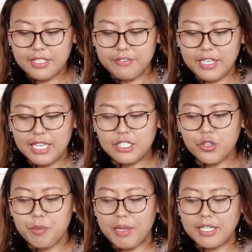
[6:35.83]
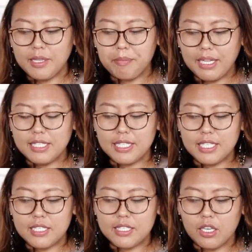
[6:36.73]
the village remained the
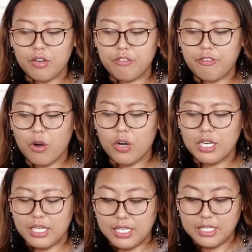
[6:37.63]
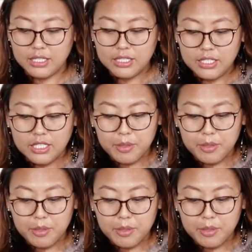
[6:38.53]
basis for a